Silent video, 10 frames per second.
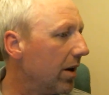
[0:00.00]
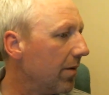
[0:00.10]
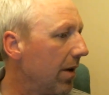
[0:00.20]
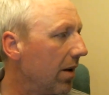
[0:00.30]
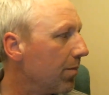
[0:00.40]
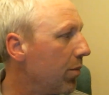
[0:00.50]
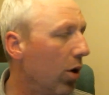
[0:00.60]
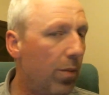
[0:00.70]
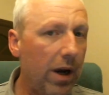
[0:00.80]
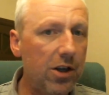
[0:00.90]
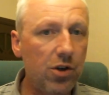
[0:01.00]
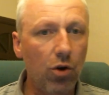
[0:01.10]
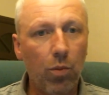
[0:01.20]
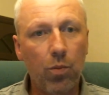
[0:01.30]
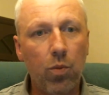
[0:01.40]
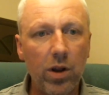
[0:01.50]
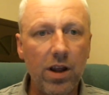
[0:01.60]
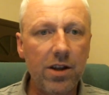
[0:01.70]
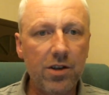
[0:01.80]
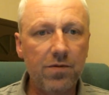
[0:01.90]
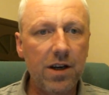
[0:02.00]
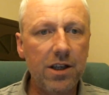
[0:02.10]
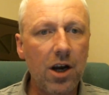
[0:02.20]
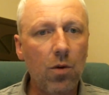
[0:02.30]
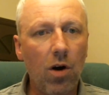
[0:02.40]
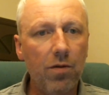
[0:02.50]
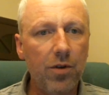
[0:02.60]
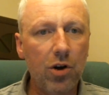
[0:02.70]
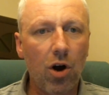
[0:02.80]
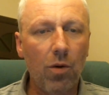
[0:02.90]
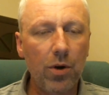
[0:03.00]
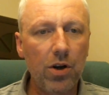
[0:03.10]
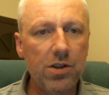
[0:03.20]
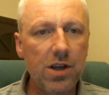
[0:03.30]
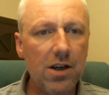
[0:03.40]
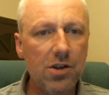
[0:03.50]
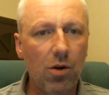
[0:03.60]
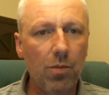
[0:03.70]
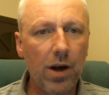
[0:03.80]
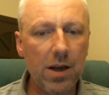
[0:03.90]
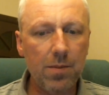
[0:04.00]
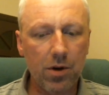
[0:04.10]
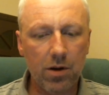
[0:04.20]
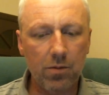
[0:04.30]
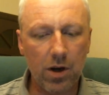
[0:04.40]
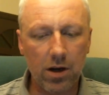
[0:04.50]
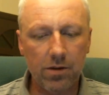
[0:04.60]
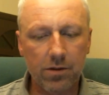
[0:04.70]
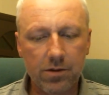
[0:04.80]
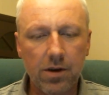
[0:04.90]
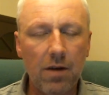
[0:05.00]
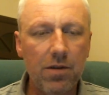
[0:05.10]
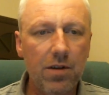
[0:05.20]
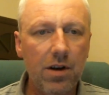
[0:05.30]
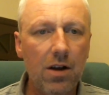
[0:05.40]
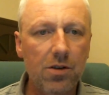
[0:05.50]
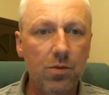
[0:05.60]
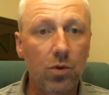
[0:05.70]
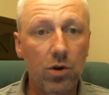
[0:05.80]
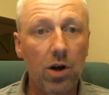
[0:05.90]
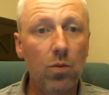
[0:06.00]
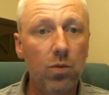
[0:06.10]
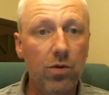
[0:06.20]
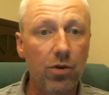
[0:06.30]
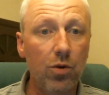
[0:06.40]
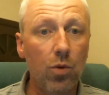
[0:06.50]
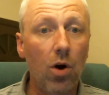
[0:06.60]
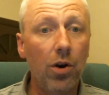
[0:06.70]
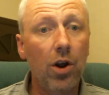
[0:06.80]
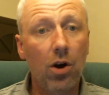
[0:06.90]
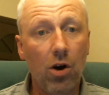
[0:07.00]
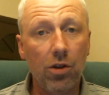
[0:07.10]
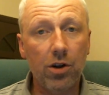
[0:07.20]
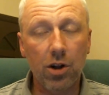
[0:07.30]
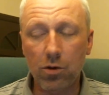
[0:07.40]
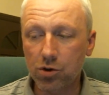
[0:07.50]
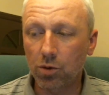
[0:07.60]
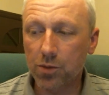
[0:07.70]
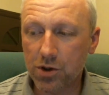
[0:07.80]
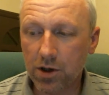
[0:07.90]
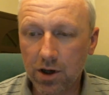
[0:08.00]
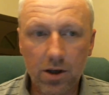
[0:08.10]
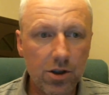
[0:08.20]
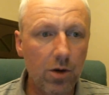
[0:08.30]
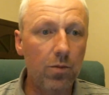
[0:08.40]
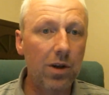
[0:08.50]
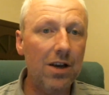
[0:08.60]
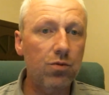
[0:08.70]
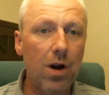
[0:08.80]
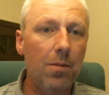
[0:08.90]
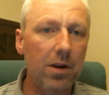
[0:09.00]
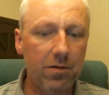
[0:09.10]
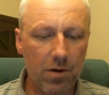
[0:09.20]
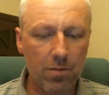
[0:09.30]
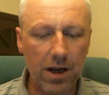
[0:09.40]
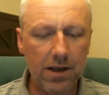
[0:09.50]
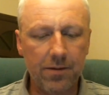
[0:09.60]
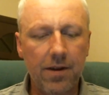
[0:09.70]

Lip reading: I'll put a picture up within this video of the cotton burn test on paper and everything else, and we'll go through one on the close-ups. So less rambling from me.